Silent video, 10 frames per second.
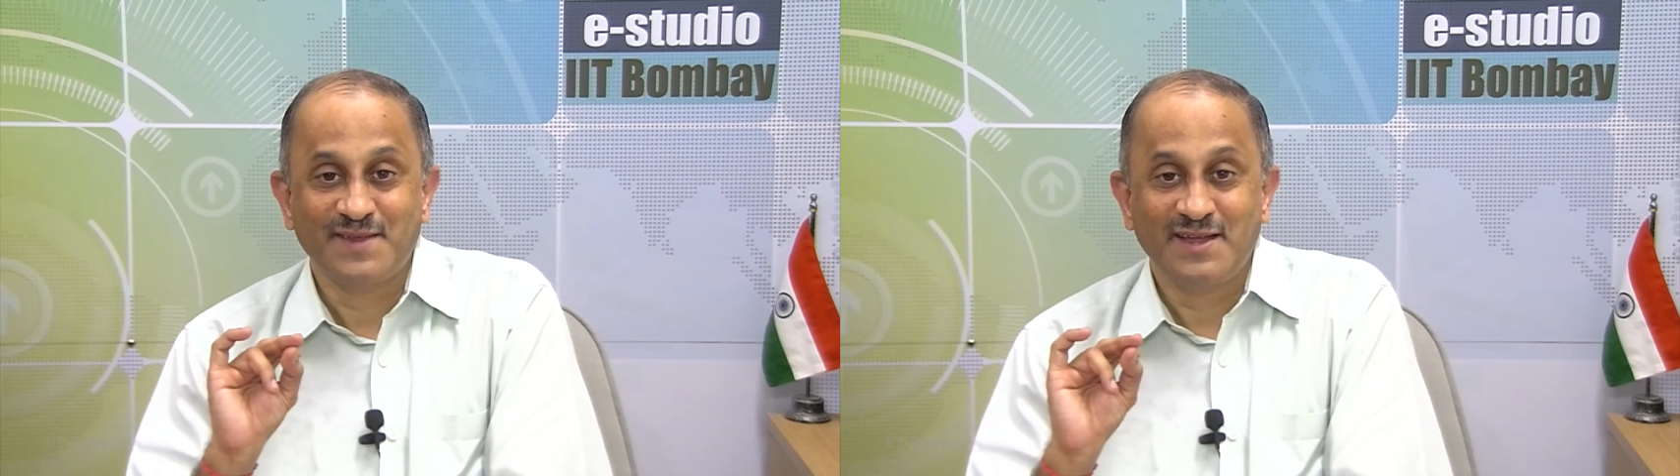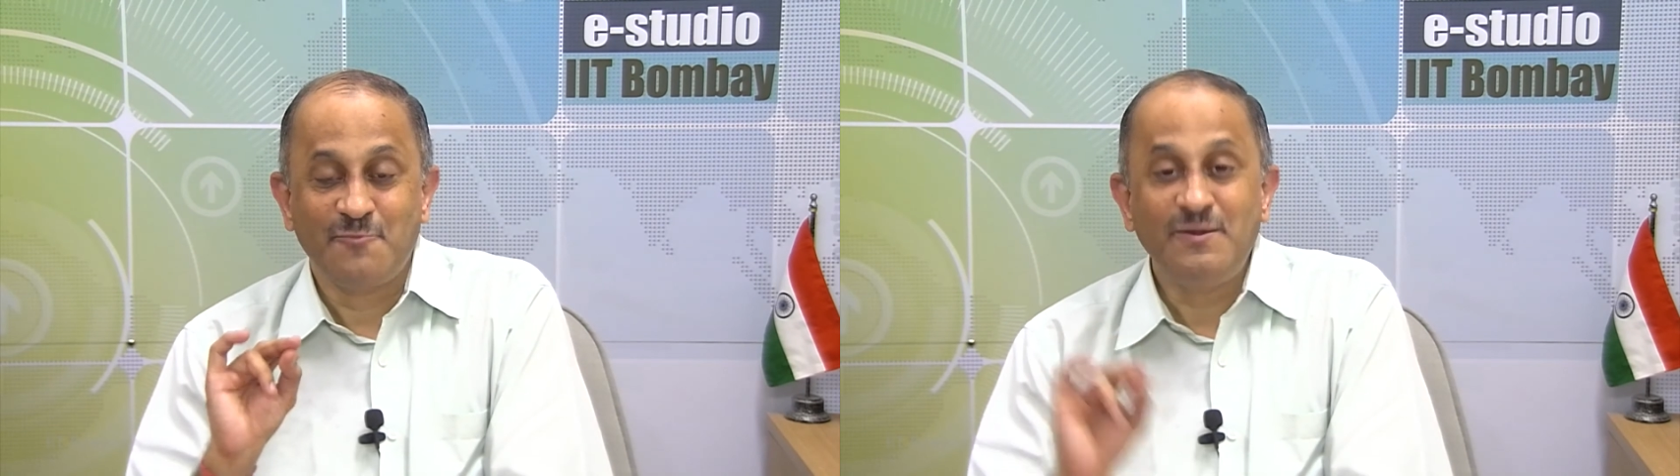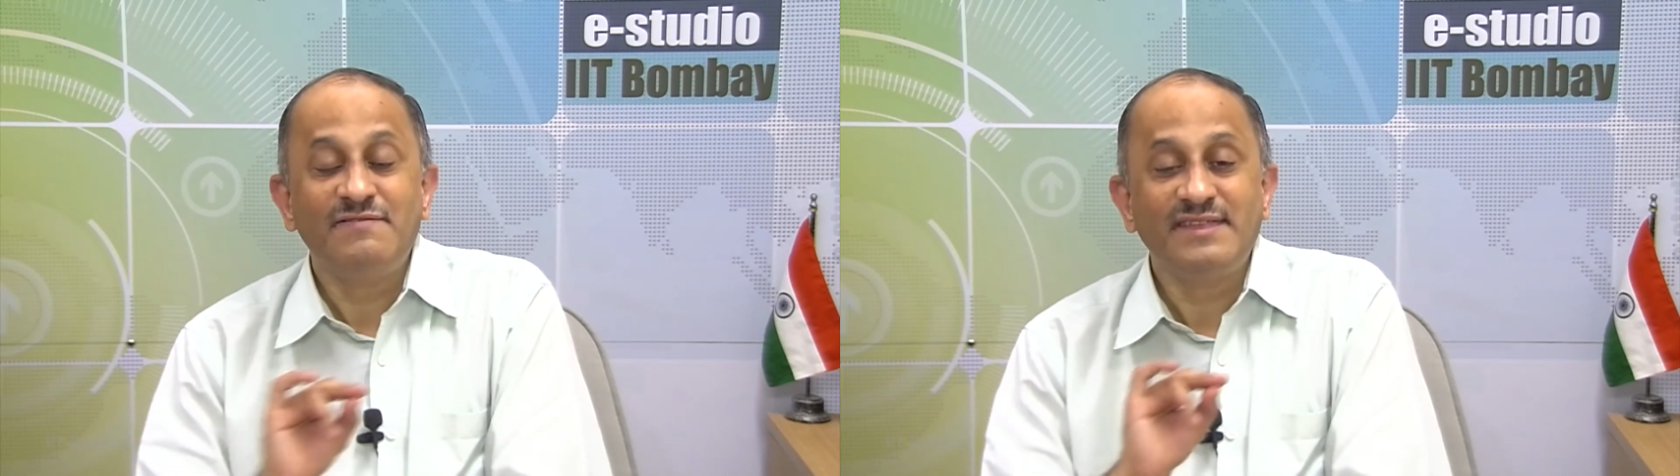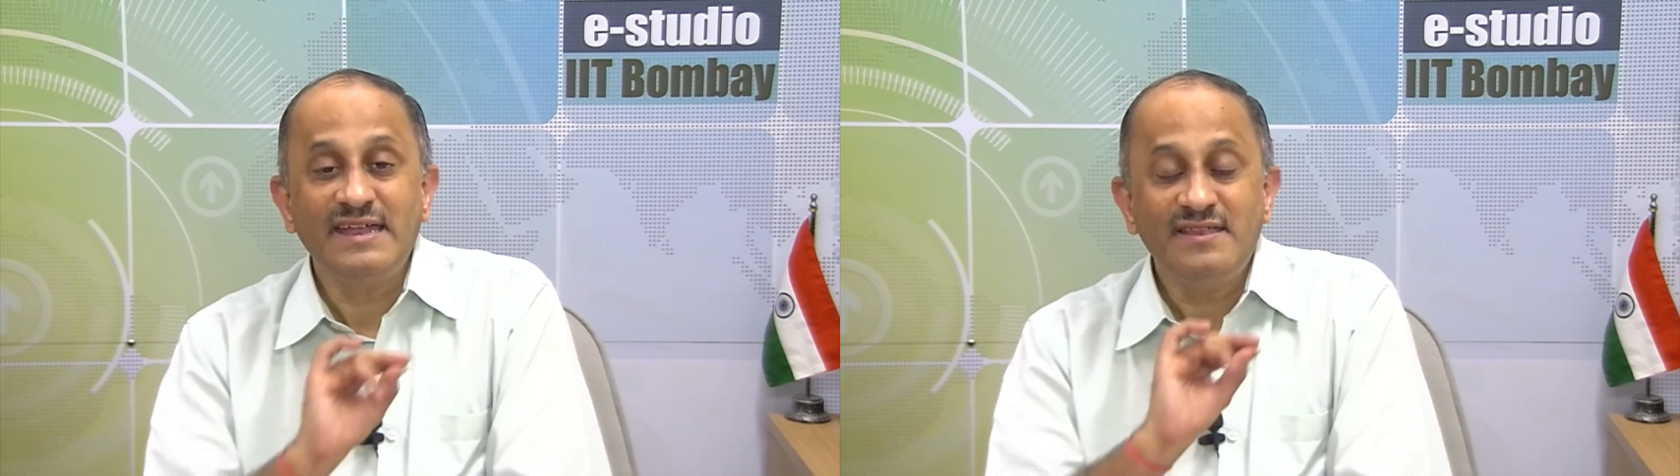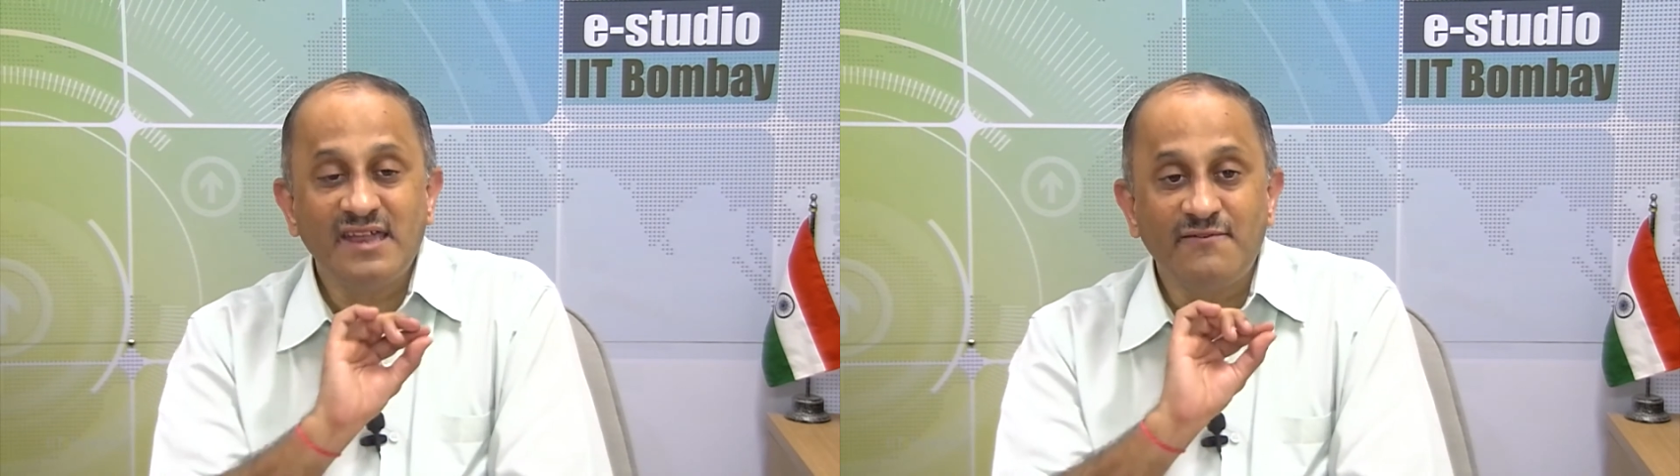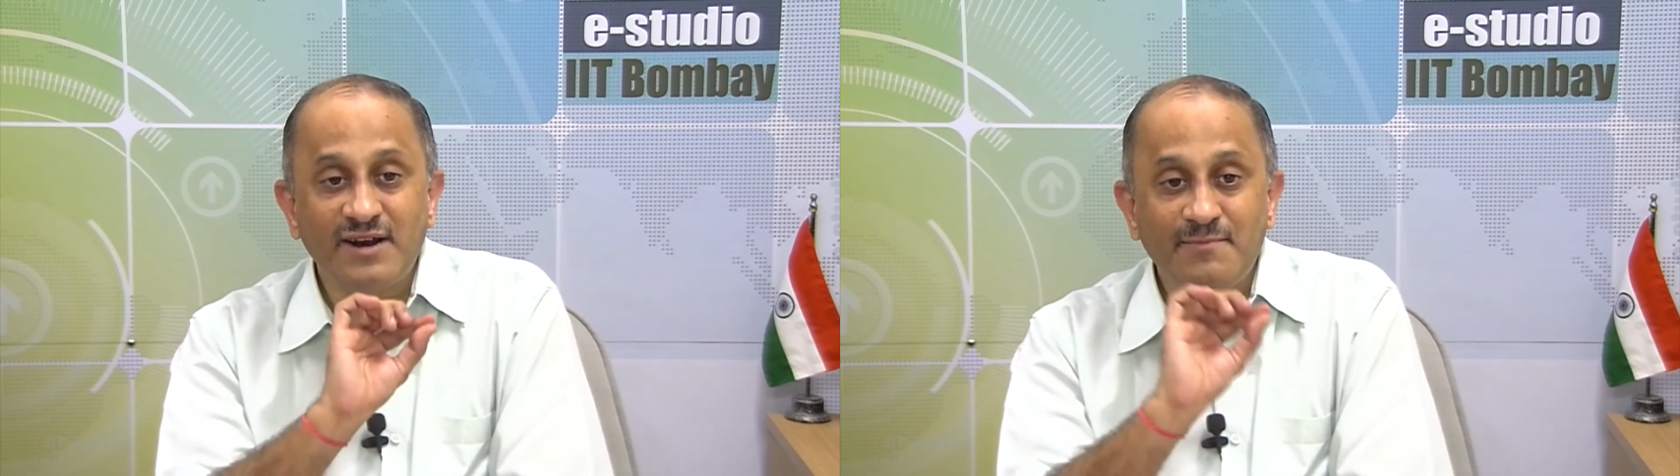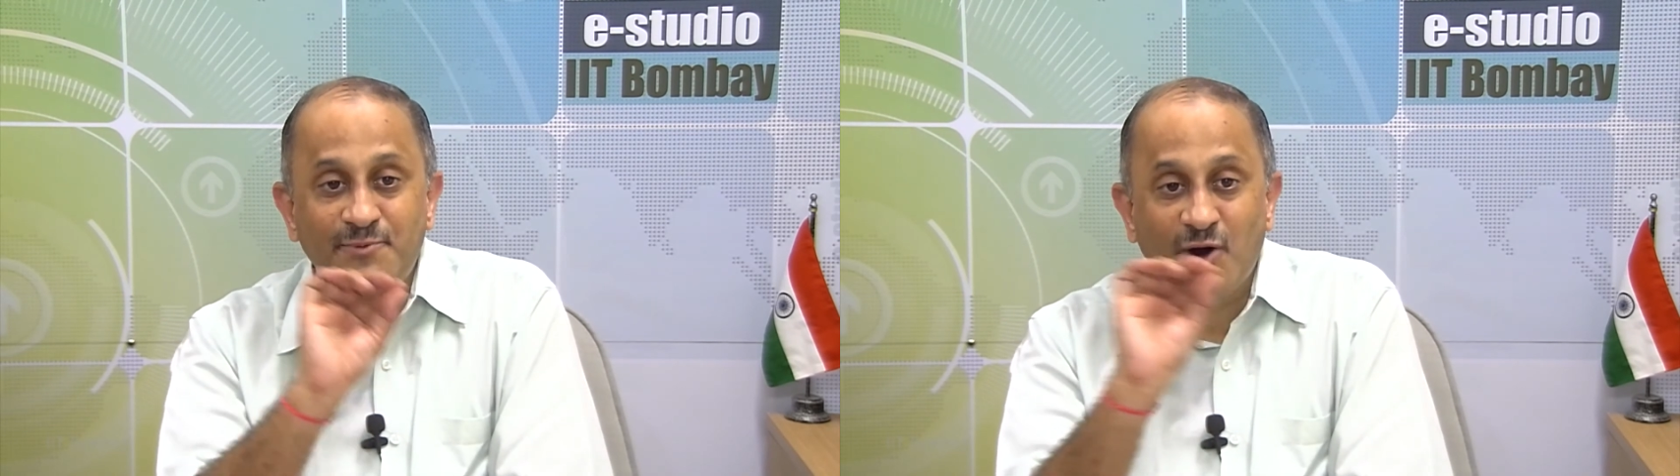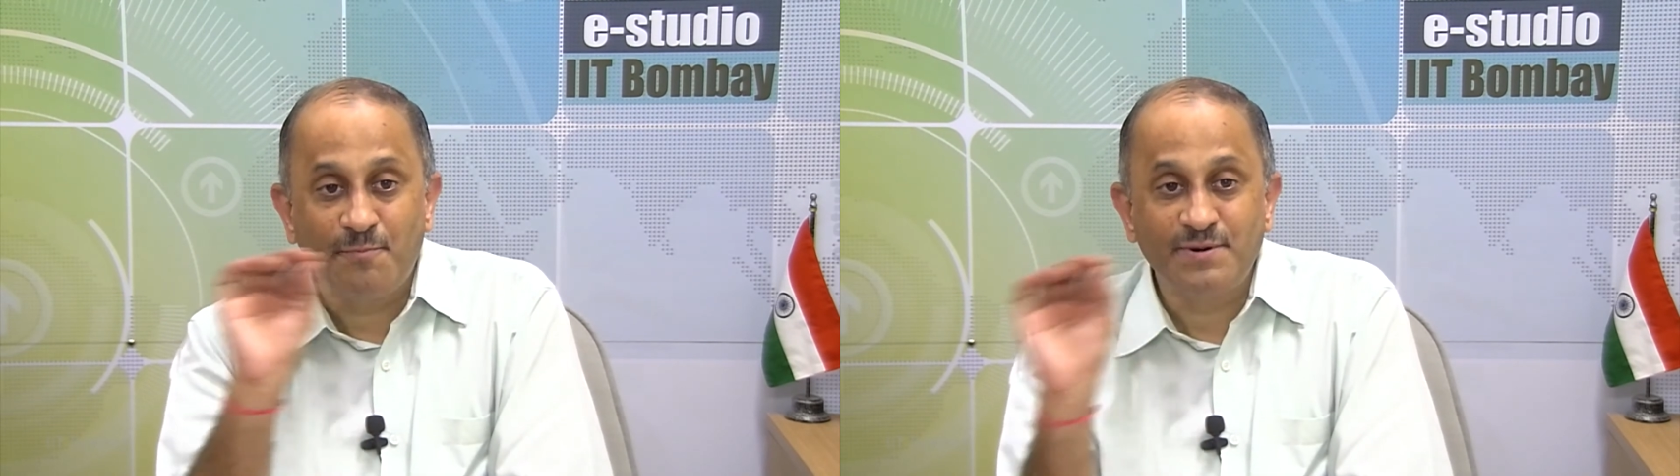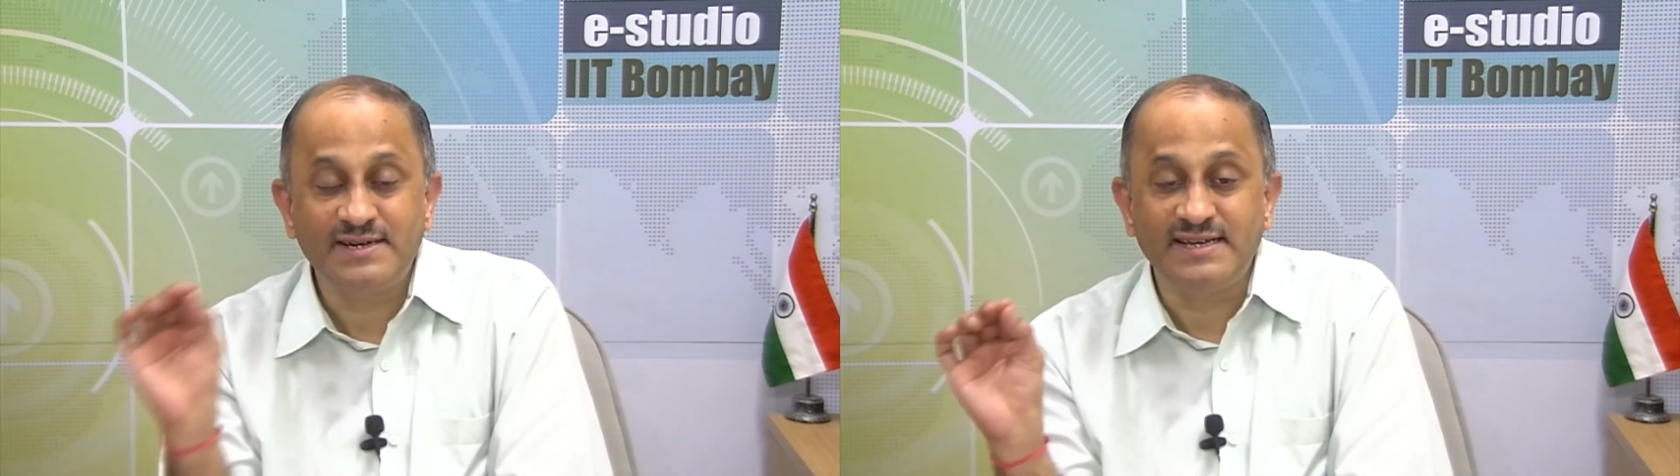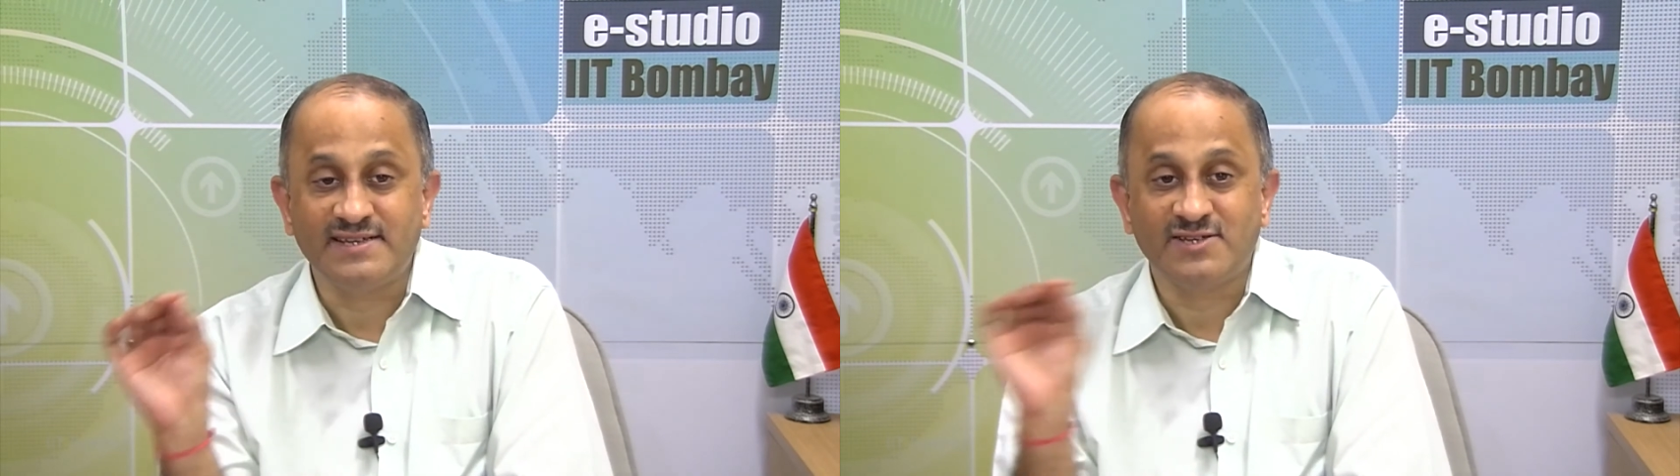We have seen several properties